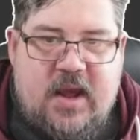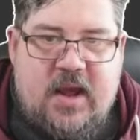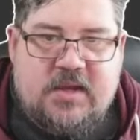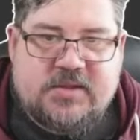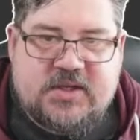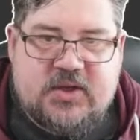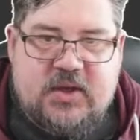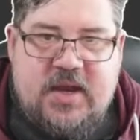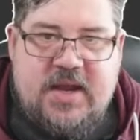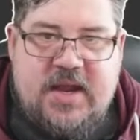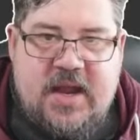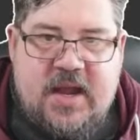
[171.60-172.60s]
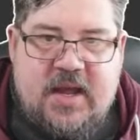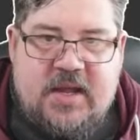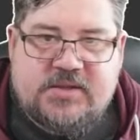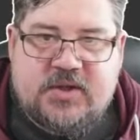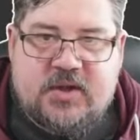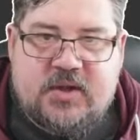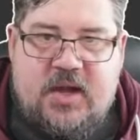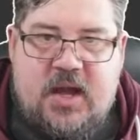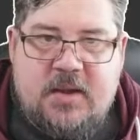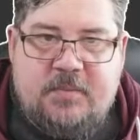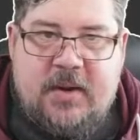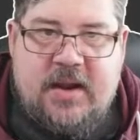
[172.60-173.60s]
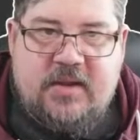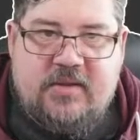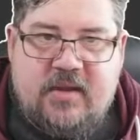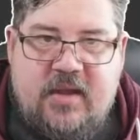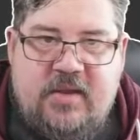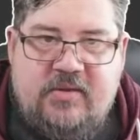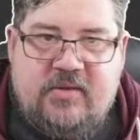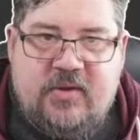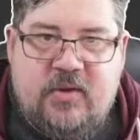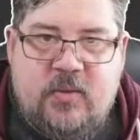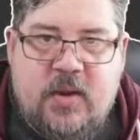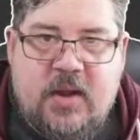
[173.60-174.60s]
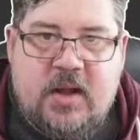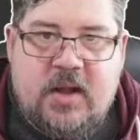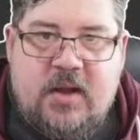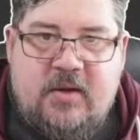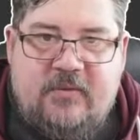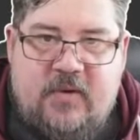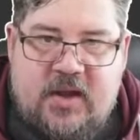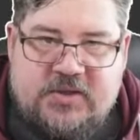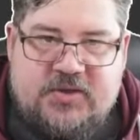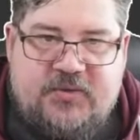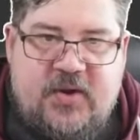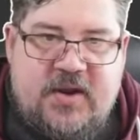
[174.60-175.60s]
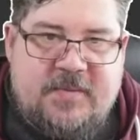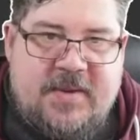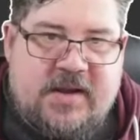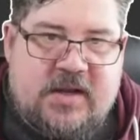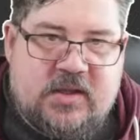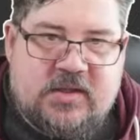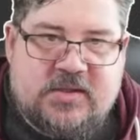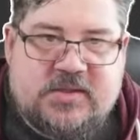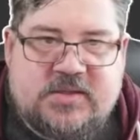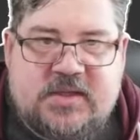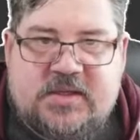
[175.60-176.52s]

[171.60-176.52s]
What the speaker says: article in here has got hyperlinked into Azure Fundamentals.